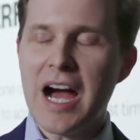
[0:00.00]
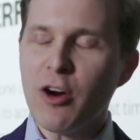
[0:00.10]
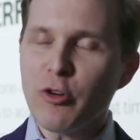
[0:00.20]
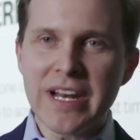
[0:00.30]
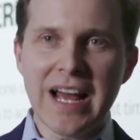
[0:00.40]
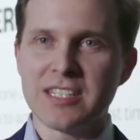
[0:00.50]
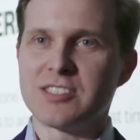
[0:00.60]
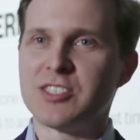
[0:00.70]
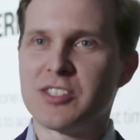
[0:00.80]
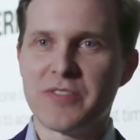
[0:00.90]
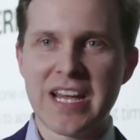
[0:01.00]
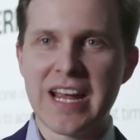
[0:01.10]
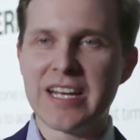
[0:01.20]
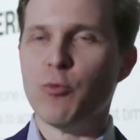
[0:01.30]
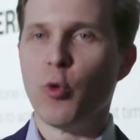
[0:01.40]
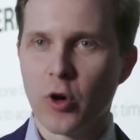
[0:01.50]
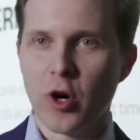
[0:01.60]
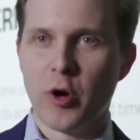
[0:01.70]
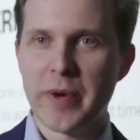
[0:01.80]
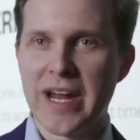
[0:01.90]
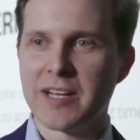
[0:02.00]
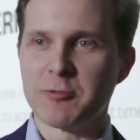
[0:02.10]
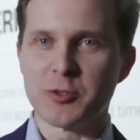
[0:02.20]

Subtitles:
Our analysis of the Andy Warhol painting,